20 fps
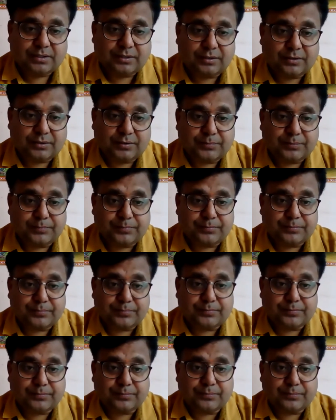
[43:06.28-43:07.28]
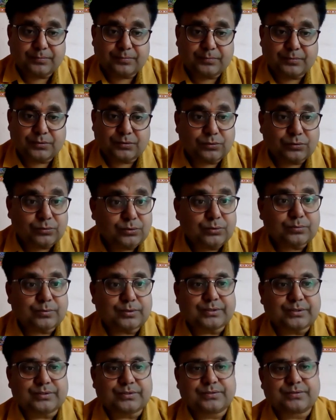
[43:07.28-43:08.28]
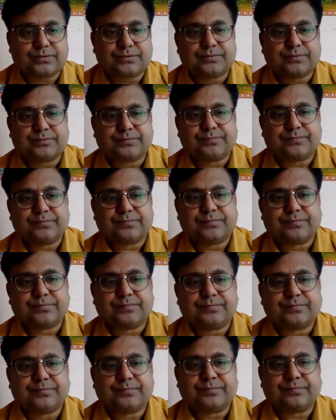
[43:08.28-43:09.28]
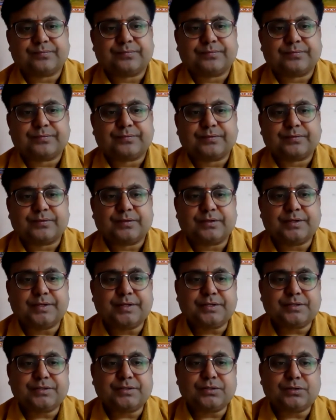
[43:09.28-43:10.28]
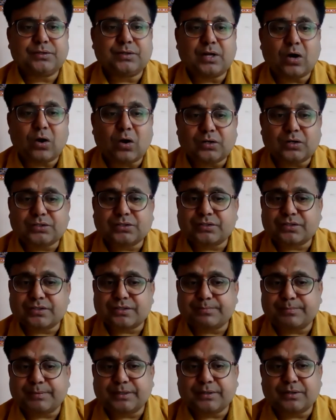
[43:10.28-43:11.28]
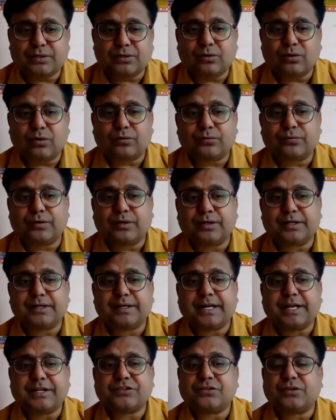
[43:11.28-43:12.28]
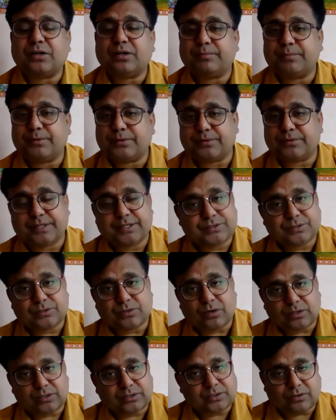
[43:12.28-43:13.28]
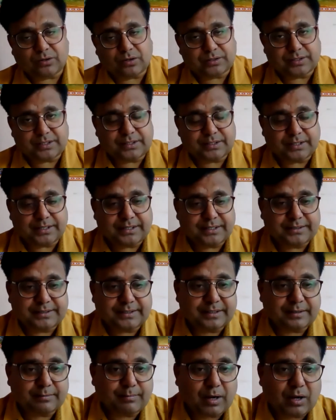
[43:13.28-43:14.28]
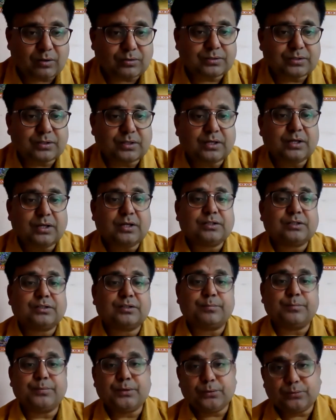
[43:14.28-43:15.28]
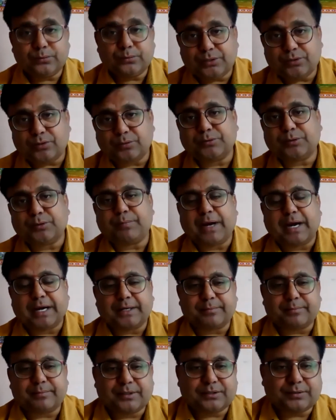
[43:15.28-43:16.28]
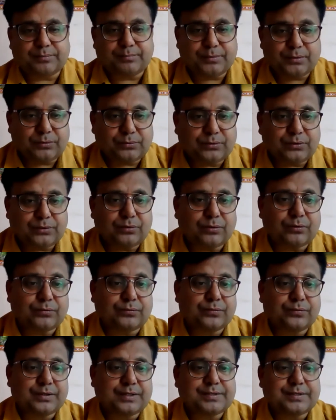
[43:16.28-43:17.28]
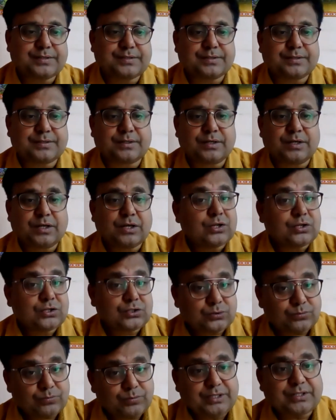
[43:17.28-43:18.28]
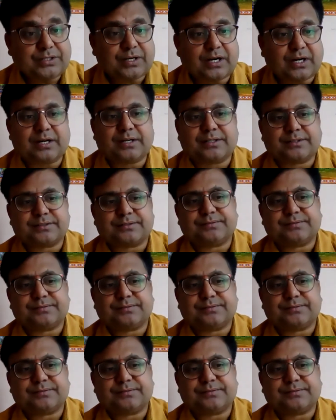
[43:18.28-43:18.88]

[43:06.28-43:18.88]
uh, universe. He is not speaking of her natural beauty. He is not talking anything about the beauty of the paramount, the beauty of his sweetheart,